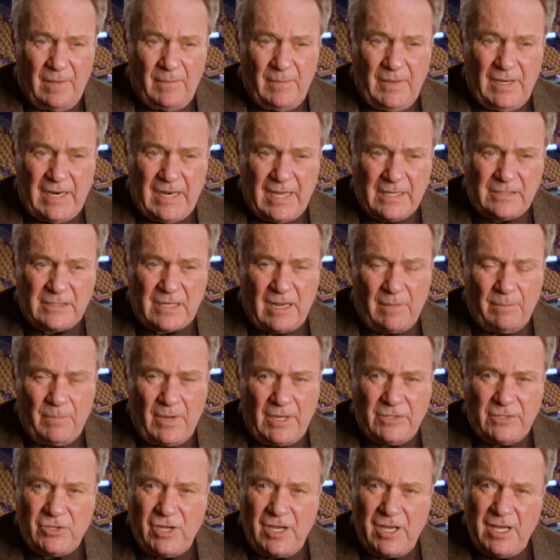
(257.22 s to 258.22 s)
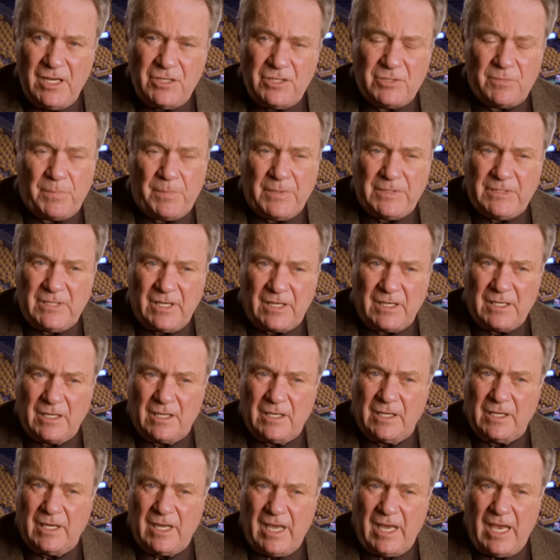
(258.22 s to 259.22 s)
I mean, that's how much each
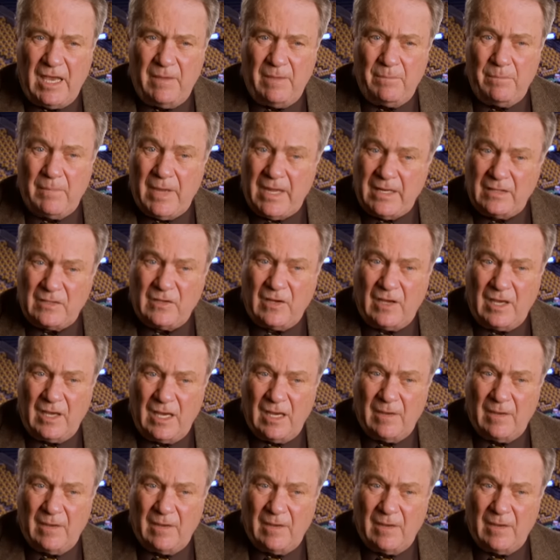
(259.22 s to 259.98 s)
particular game meant to